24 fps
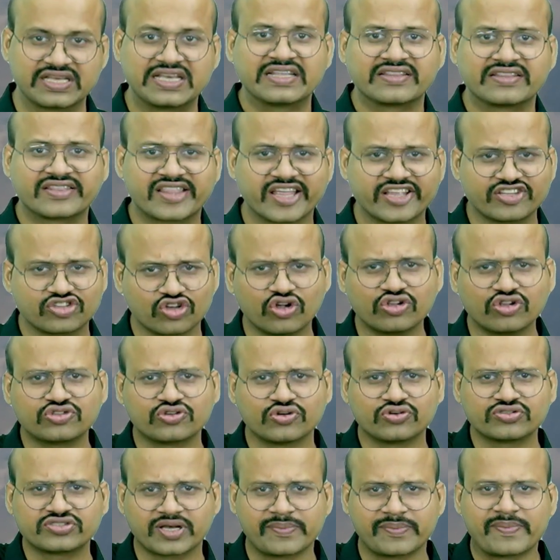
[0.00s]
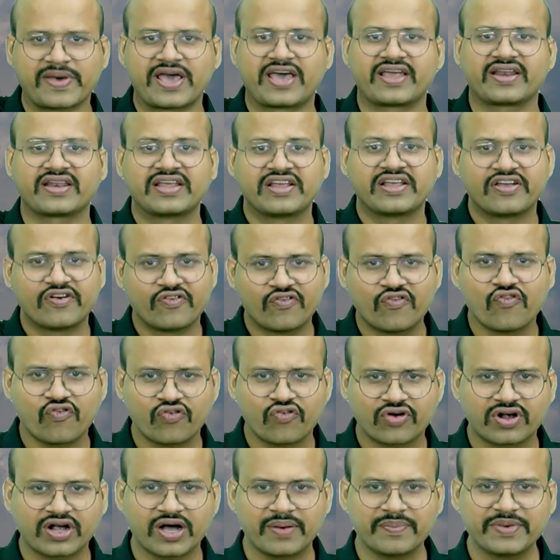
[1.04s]
There is also some air
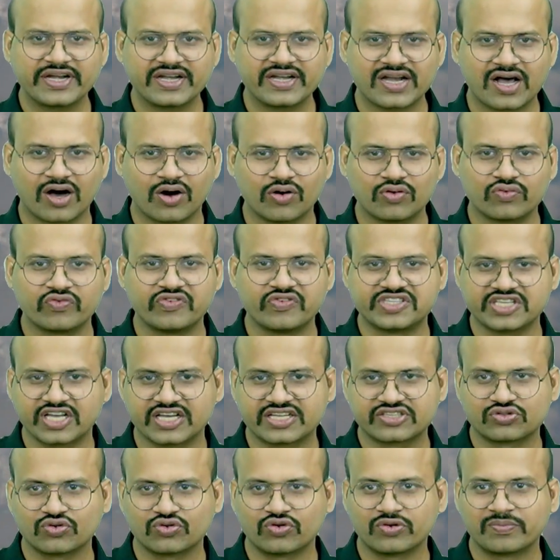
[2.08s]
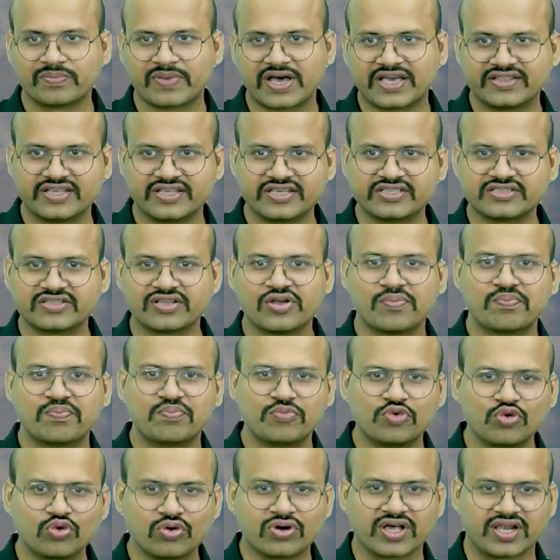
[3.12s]
coming down, which are shown by this
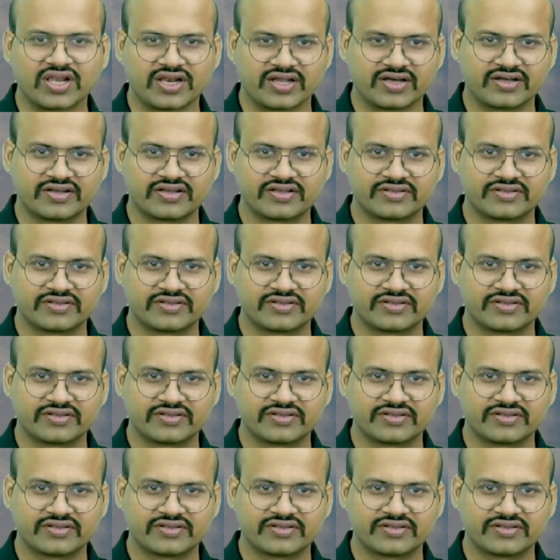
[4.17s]
blue color.